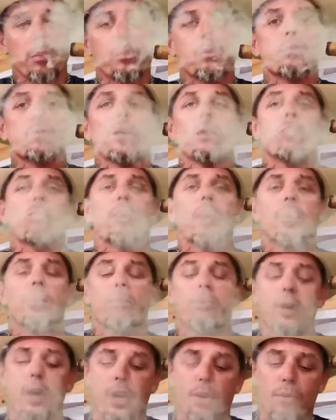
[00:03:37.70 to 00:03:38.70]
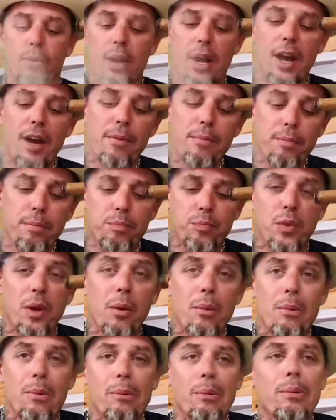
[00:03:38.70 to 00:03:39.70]
All right.
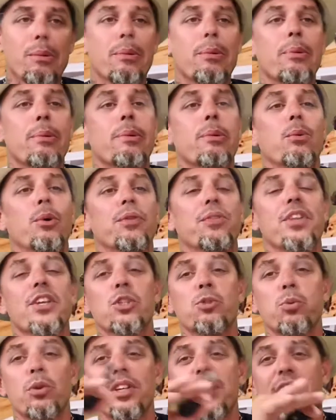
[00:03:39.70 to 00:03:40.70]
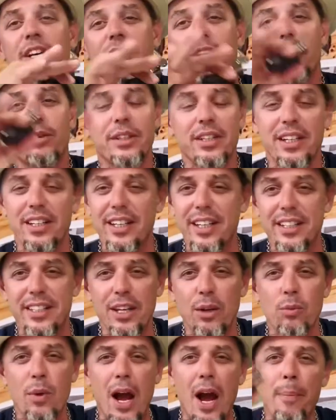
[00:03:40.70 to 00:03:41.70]
With this one here, Connecticut
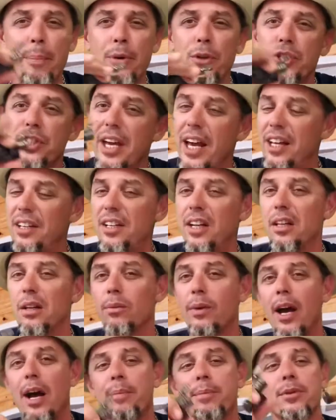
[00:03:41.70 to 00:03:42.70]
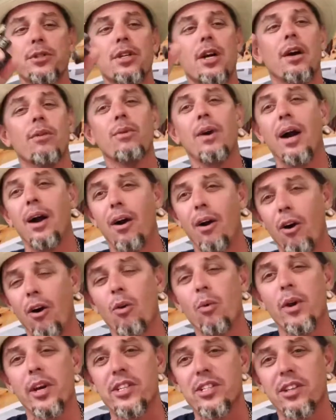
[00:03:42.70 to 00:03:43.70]
wrappers, Candela wrappers, I
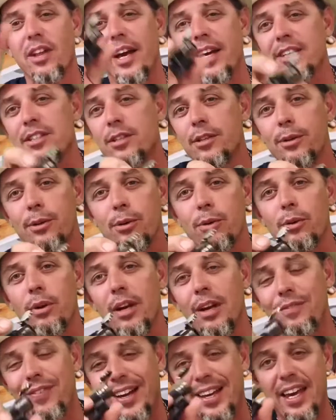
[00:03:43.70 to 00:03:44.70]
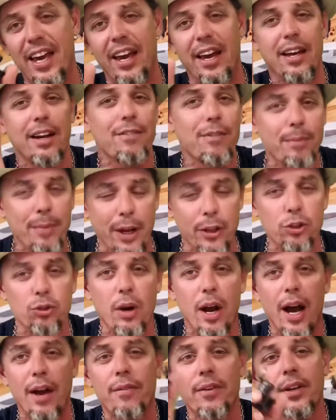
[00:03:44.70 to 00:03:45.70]
always like to, if I'm not
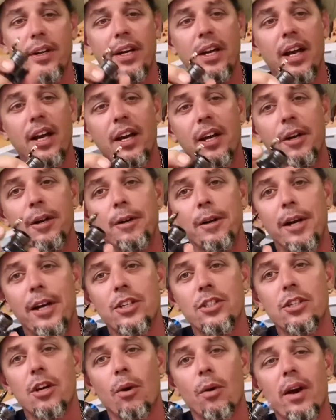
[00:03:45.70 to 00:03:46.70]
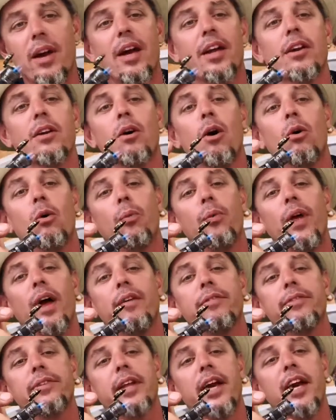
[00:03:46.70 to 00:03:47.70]
driving, just go ahead and hold that
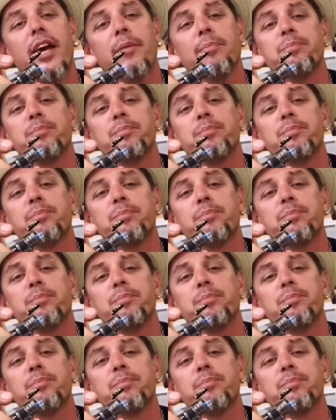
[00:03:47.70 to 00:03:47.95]
flame